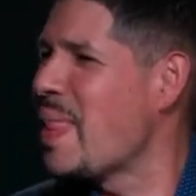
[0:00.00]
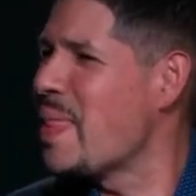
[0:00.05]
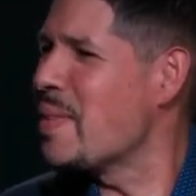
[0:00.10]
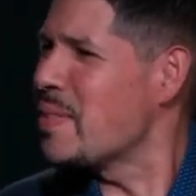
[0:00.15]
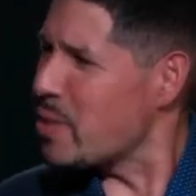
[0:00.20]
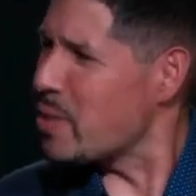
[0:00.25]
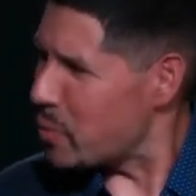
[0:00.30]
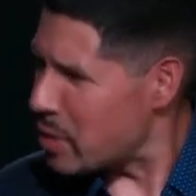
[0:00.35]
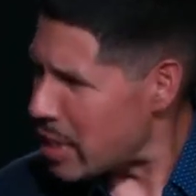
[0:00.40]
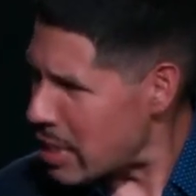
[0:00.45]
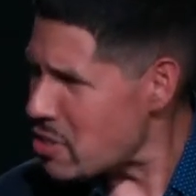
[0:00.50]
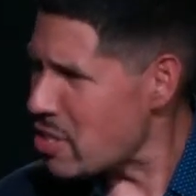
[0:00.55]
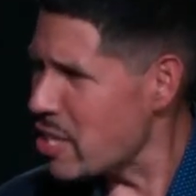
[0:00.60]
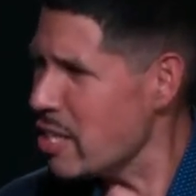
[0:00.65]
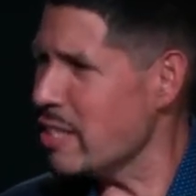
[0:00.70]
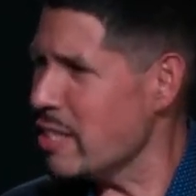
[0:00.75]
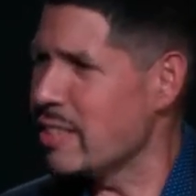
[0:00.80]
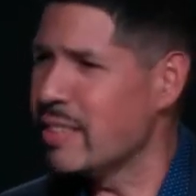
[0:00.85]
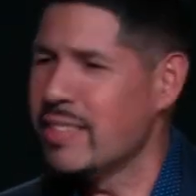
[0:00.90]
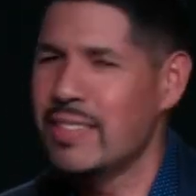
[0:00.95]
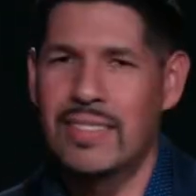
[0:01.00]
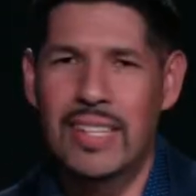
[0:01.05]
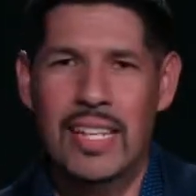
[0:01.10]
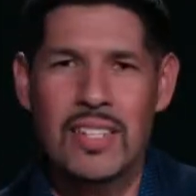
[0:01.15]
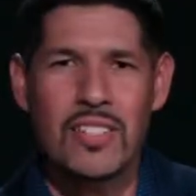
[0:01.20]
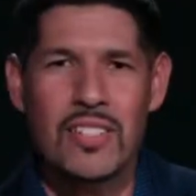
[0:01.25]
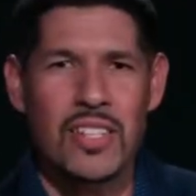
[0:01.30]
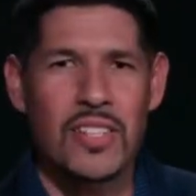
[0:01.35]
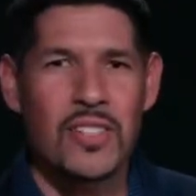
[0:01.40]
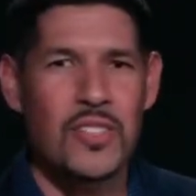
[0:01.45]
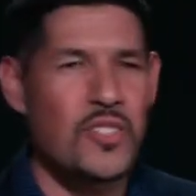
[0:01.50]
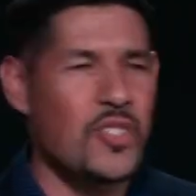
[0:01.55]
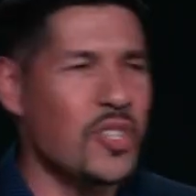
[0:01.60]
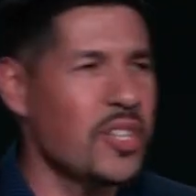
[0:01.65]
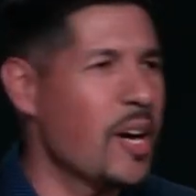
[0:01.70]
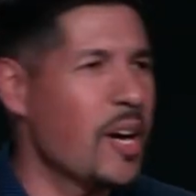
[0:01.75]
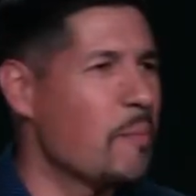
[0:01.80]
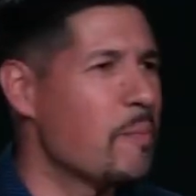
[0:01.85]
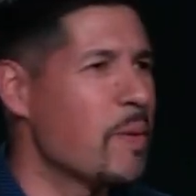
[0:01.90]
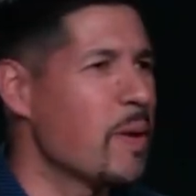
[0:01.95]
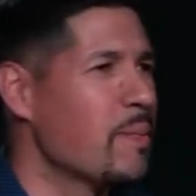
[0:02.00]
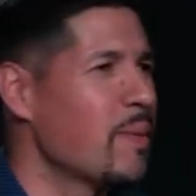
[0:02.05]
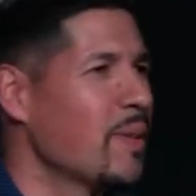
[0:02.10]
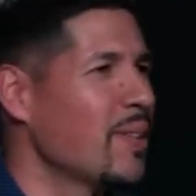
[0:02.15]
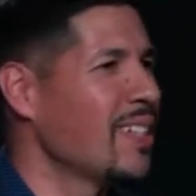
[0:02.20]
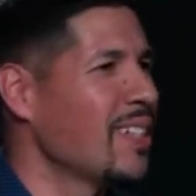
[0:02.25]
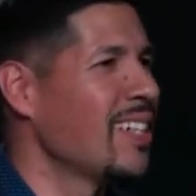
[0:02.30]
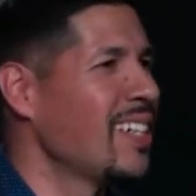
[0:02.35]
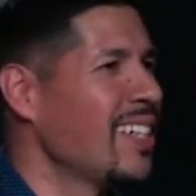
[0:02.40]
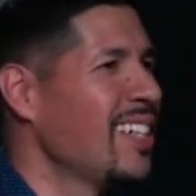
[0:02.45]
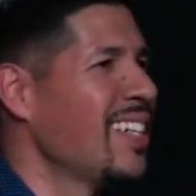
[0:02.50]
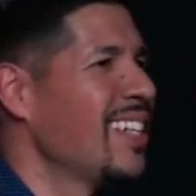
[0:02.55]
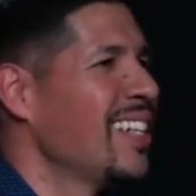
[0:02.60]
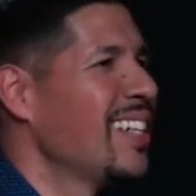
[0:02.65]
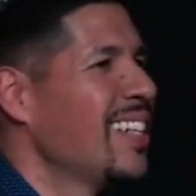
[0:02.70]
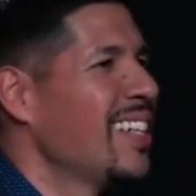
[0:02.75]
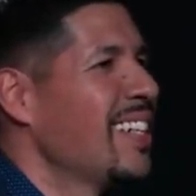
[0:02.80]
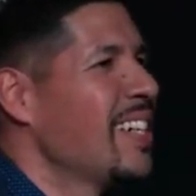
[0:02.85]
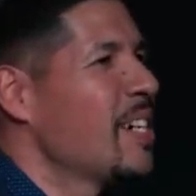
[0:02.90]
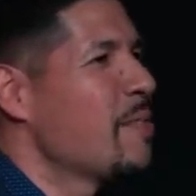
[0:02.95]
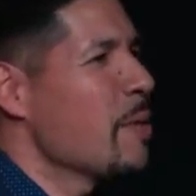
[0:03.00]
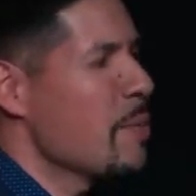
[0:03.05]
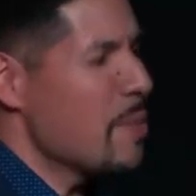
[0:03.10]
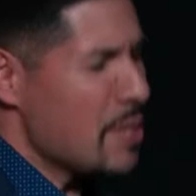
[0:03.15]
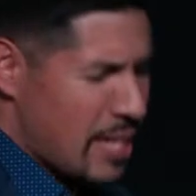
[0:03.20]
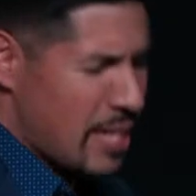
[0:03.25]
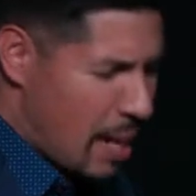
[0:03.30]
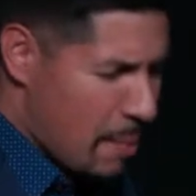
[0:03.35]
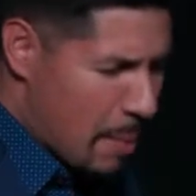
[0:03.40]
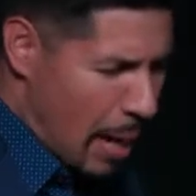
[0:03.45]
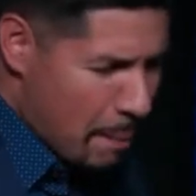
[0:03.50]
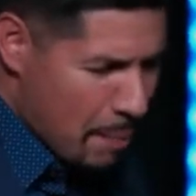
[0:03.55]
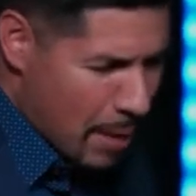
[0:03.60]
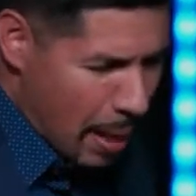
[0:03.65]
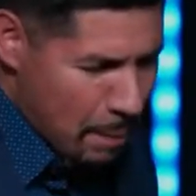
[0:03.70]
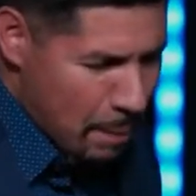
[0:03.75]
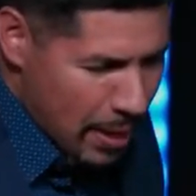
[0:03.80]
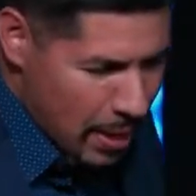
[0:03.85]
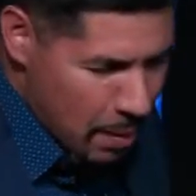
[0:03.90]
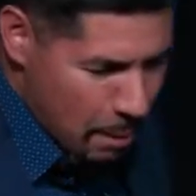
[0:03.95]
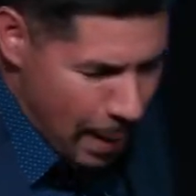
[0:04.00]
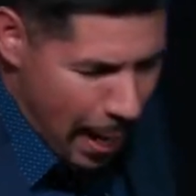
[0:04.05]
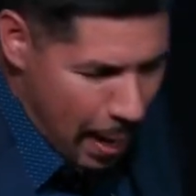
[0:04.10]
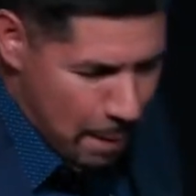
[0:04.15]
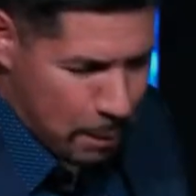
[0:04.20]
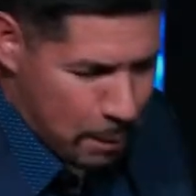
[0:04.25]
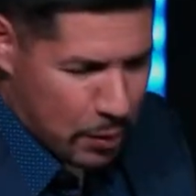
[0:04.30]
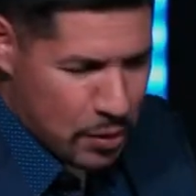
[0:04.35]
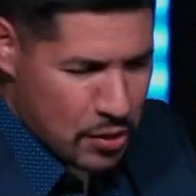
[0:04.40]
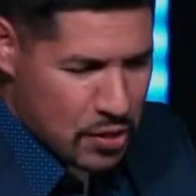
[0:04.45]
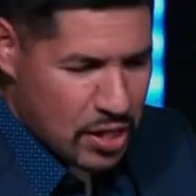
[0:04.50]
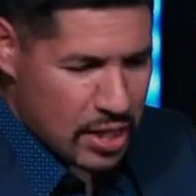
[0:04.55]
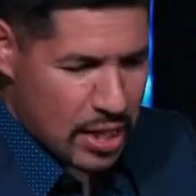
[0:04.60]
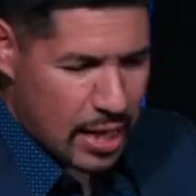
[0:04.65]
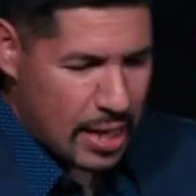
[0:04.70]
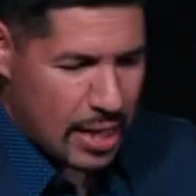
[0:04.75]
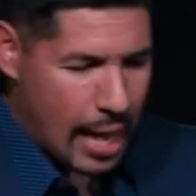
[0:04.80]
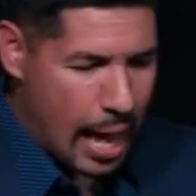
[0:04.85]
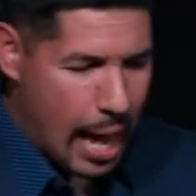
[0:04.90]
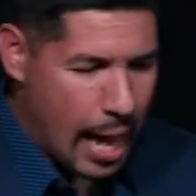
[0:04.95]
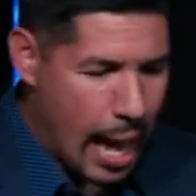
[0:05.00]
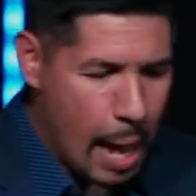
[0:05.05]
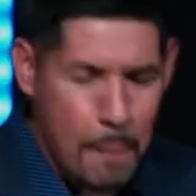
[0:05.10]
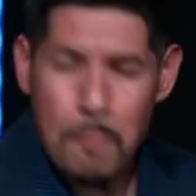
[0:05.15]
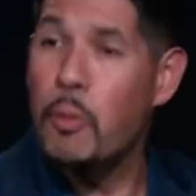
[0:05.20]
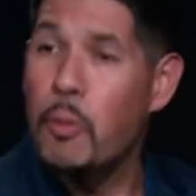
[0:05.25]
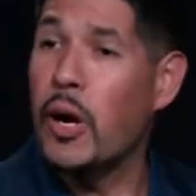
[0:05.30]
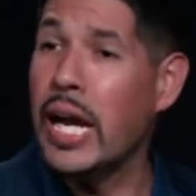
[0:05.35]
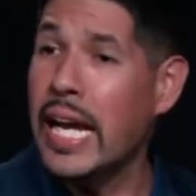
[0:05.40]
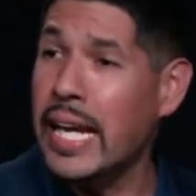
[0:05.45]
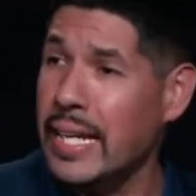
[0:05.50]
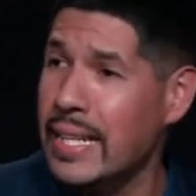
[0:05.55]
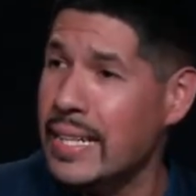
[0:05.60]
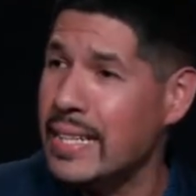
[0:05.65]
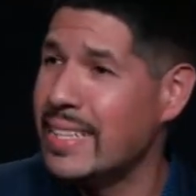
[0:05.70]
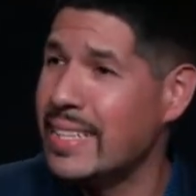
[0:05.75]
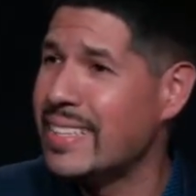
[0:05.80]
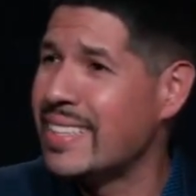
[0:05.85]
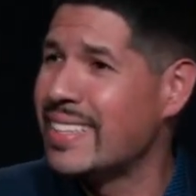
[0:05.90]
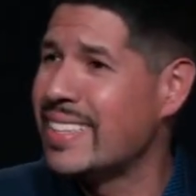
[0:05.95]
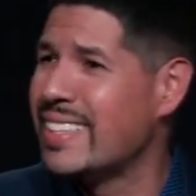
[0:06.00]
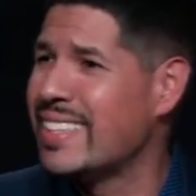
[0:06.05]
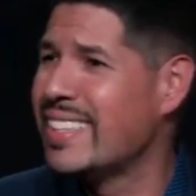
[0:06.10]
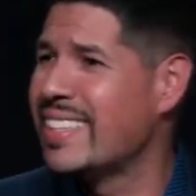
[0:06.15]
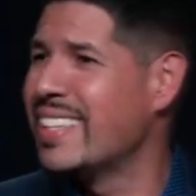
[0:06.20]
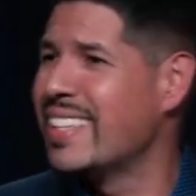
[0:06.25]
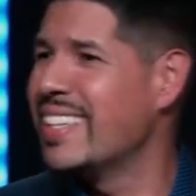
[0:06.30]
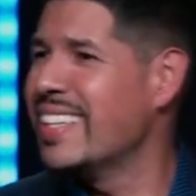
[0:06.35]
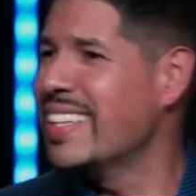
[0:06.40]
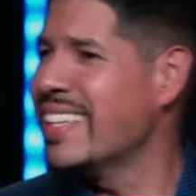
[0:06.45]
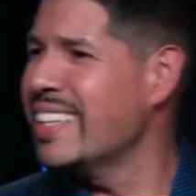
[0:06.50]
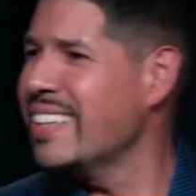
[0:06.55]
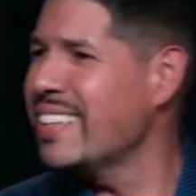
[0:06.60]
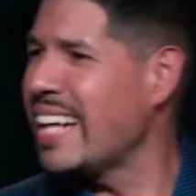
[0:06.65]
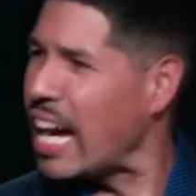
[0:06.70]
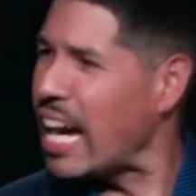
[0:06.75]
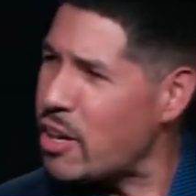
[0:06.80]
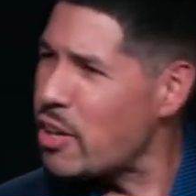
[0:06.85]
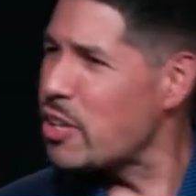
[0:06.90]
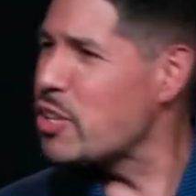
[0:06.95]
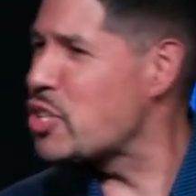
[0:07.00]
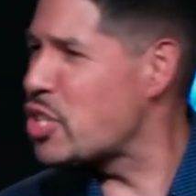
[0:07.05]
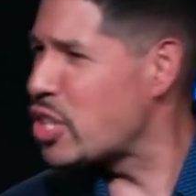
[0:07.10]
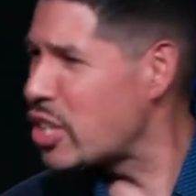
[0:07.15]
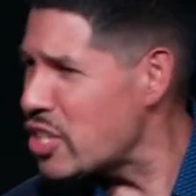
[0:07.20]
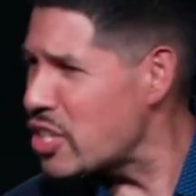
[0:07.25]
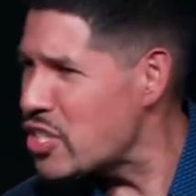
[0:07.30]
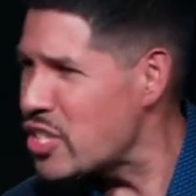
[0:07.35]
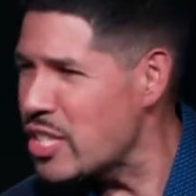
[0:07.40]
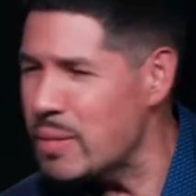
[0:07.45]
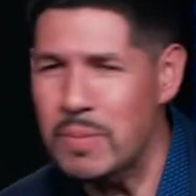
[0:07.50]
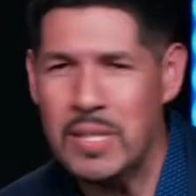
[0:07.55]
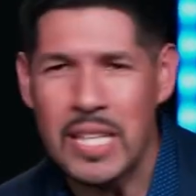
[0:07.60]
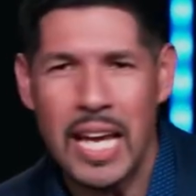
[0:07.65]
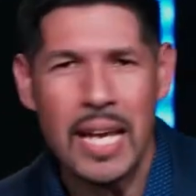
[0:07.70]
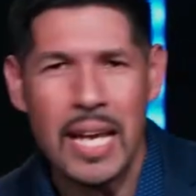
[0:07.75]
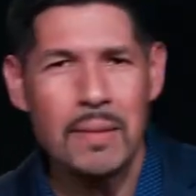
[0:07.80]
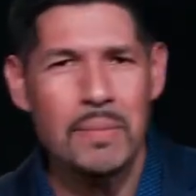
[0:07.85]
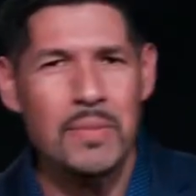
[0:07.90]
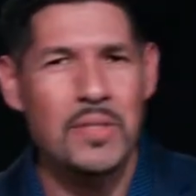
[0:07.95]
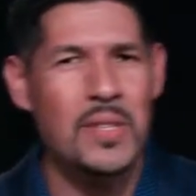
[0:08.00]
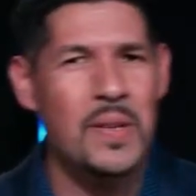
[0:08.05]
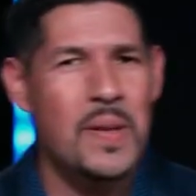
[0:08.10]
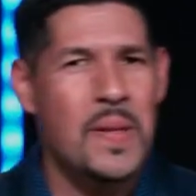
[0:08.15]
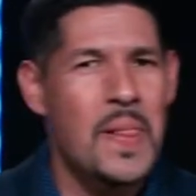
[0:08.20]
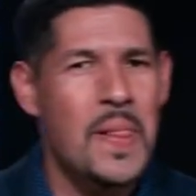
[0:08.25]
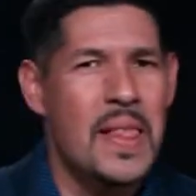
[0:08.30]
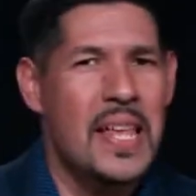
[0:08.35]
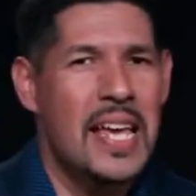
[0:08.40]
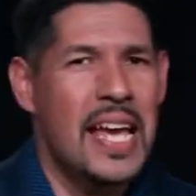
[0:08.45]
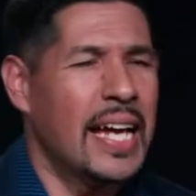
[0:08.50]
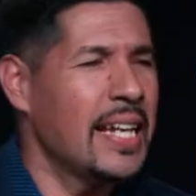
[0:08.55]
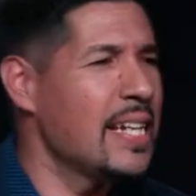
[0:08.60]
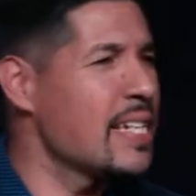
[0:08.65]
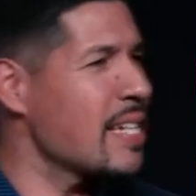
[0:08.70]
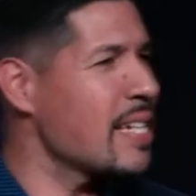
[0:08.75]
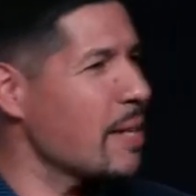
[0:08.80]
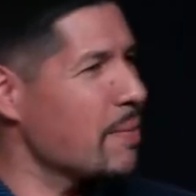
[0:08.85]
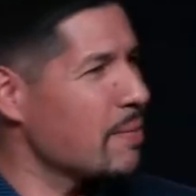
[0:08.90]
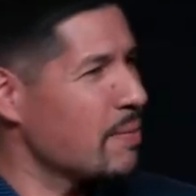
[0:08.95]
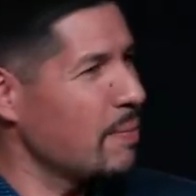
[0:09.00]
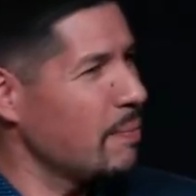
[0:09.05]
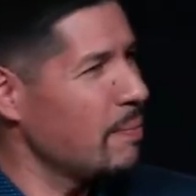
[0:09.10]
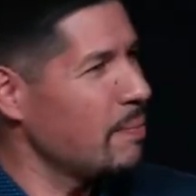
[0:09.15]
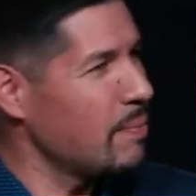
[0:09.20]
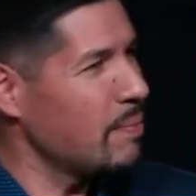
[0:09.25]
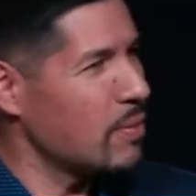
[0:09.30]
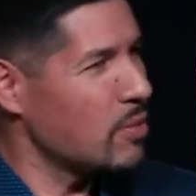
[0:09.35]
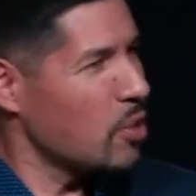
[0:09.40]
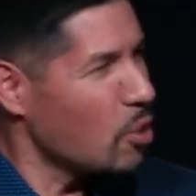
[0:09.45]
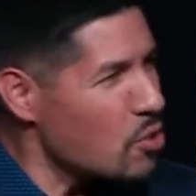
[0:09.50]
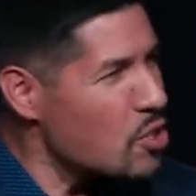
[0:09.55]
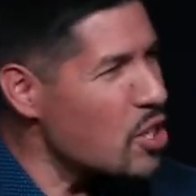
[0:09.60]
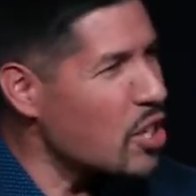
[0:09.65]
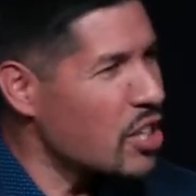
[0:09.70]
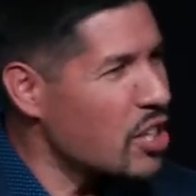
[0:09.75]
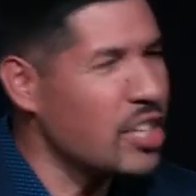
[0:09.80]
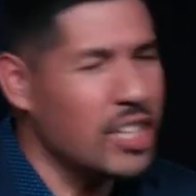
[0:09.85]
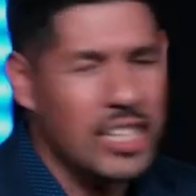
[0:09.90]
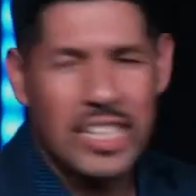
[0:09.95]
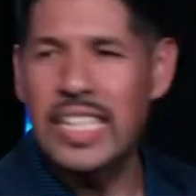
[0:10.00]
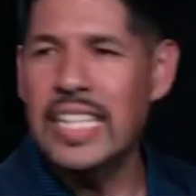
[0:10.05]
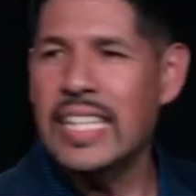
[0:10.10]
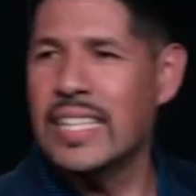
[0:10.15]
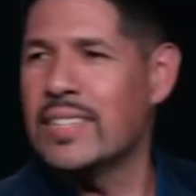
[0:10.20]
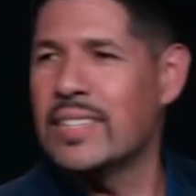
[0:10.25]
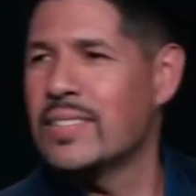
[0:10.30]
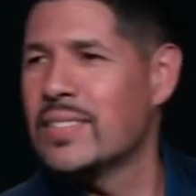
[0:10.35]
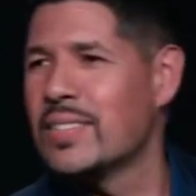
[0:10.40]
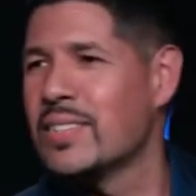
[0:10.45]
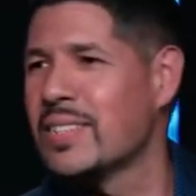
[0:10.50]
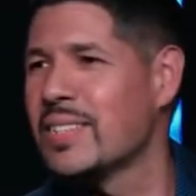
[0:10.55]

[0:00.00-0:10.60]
I said, well, that's good. That's good. You should help people. You know, people say, I'm, I'm, not a bad person. I, I, I pray. You know, I go to church sometimes. And it's like, those are good things.